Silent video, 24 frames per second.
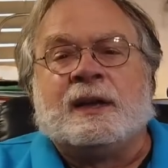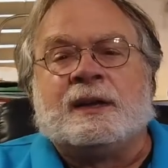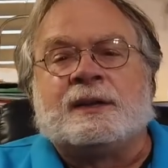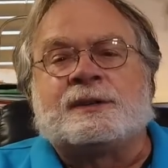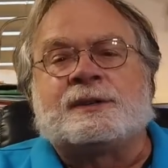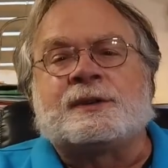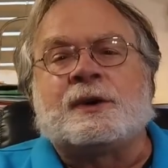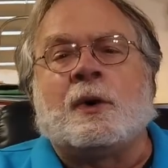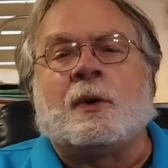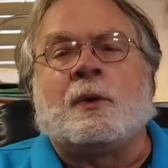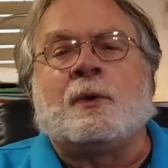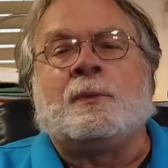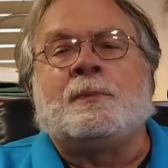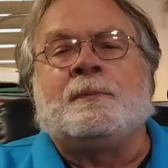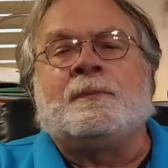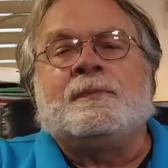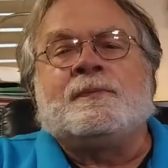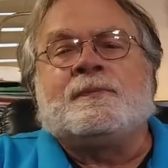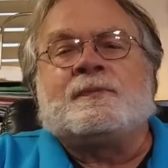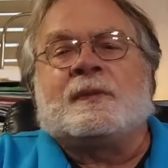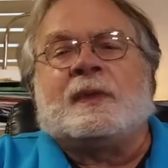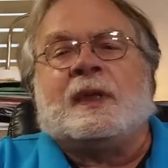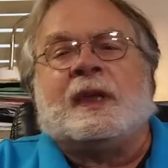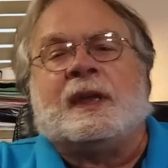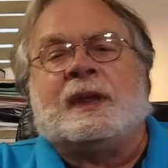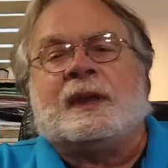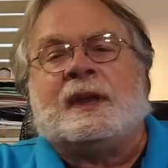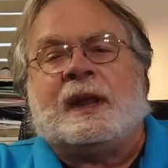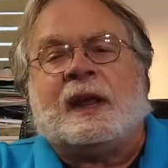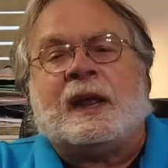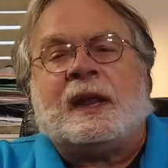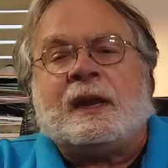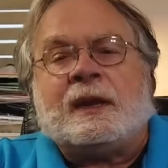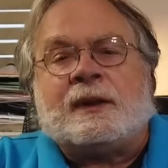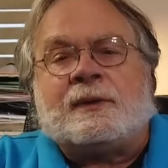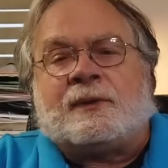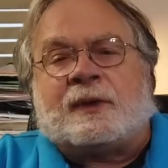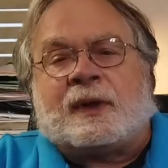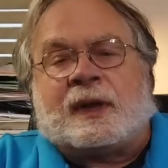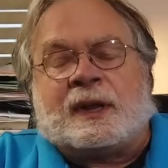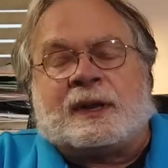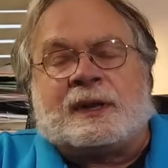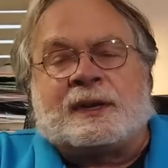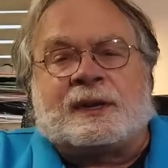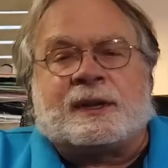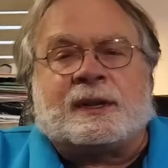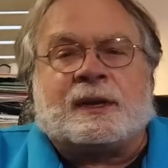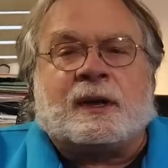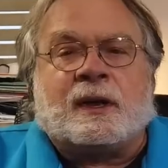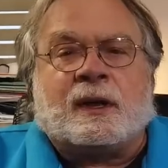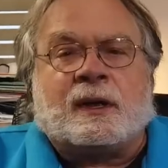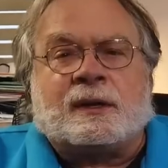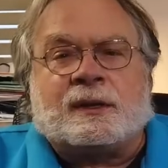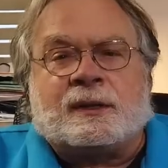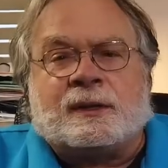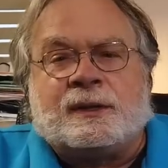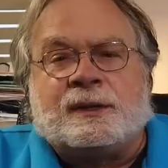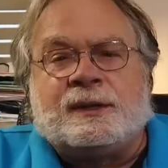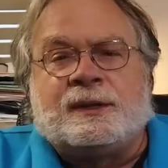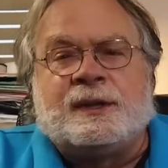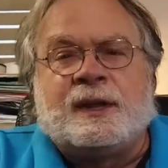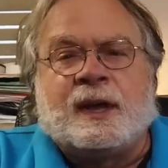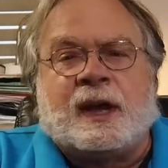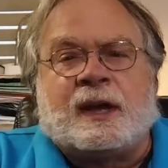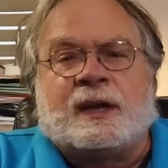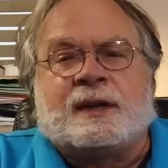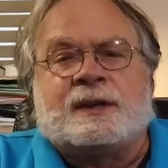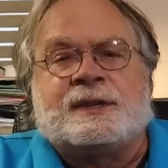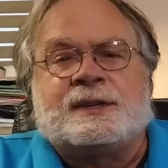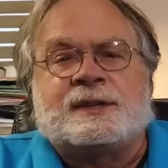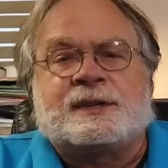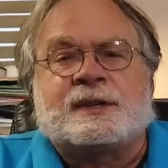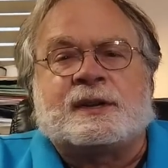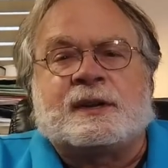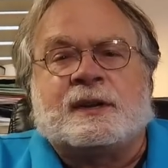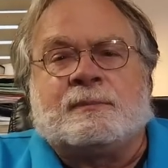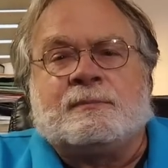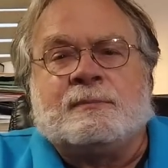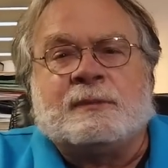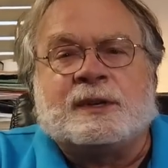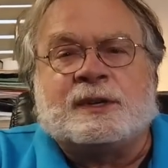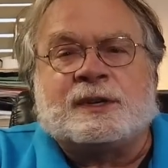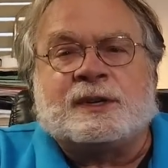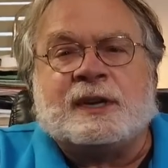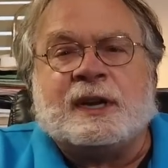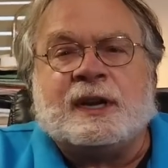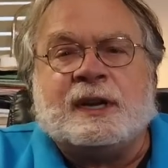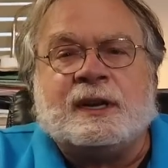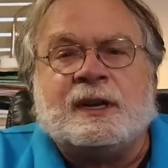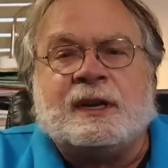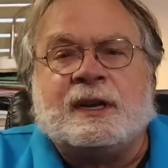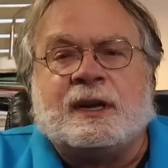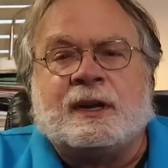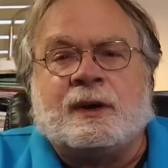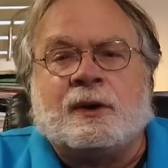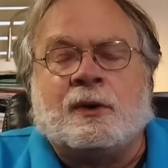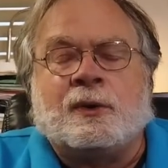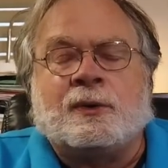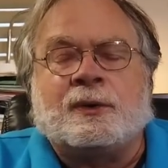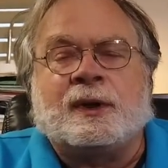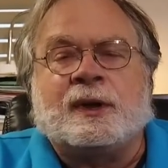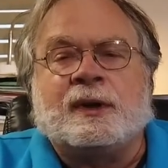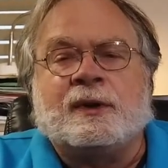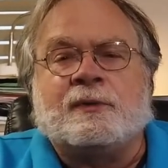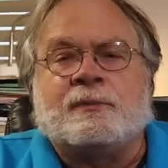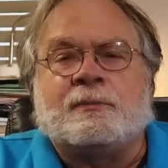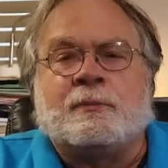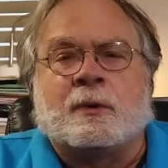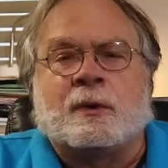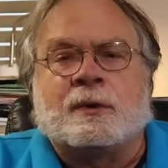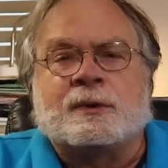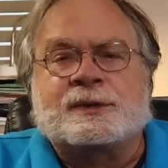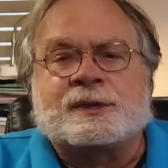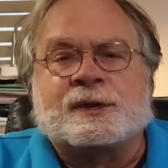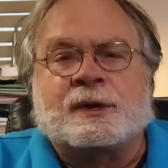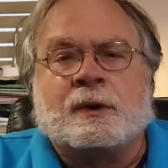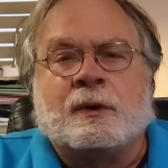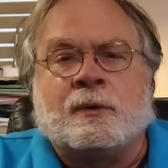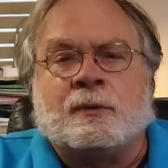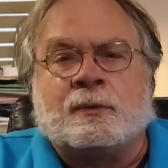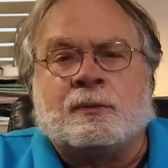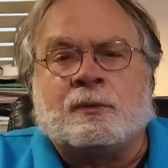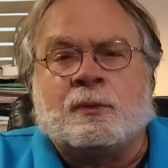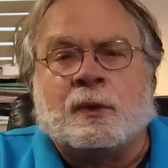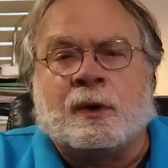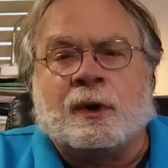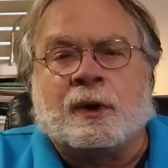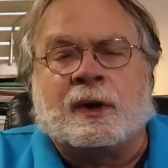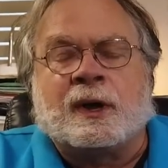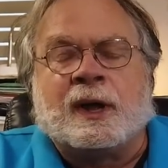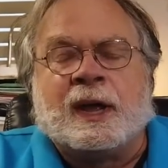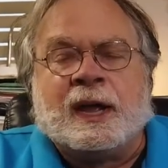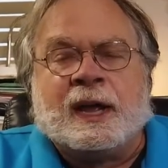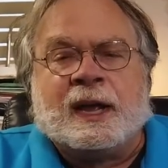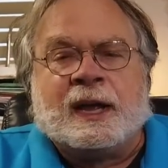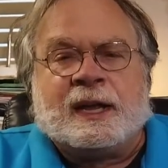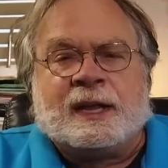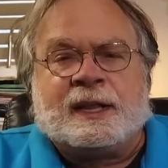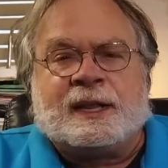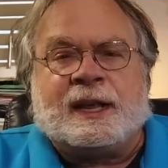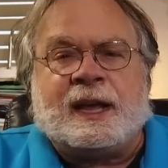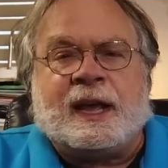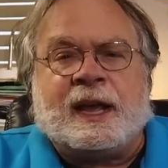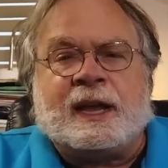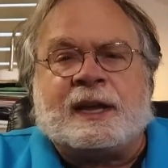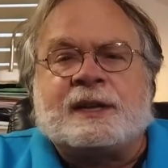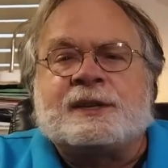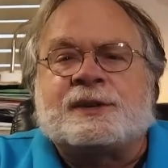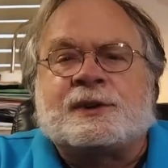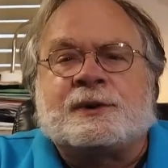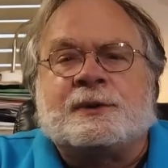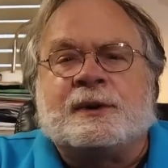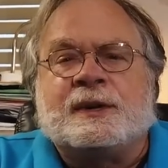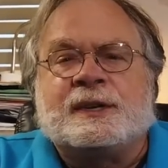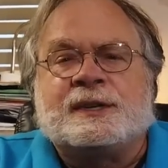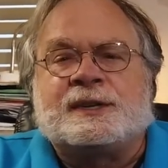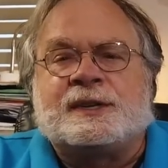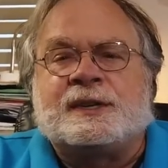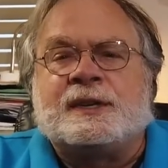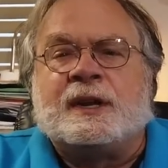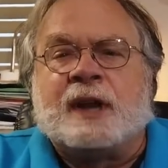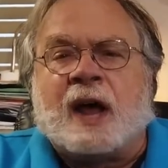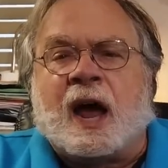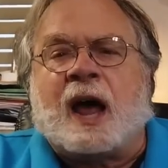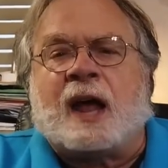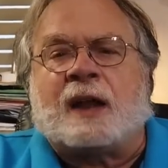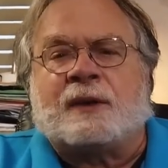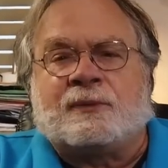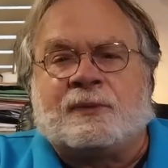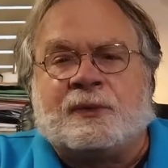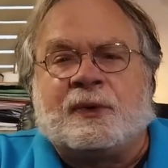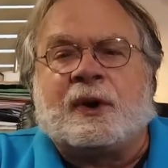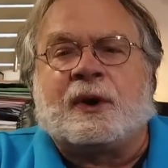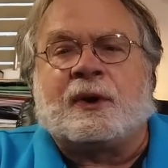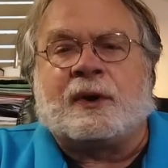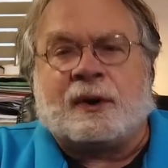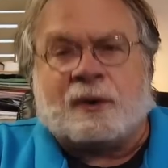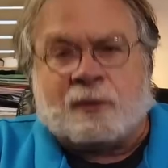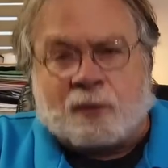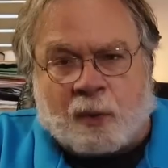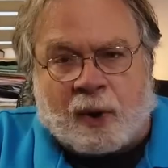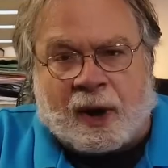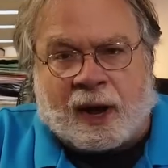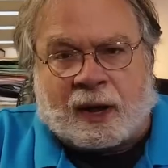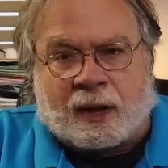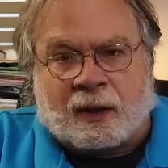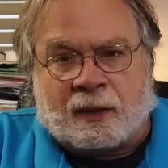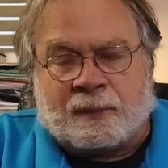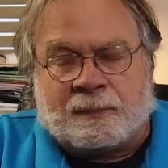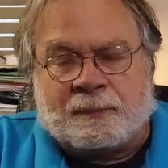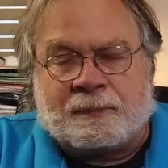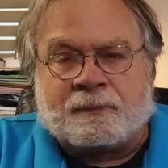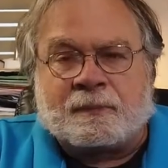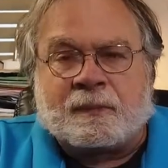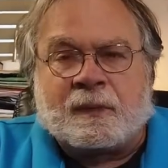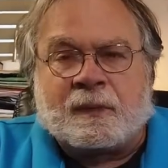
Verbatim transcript: So, in any event, does machine decoding of Morse code work? The answer is not very well.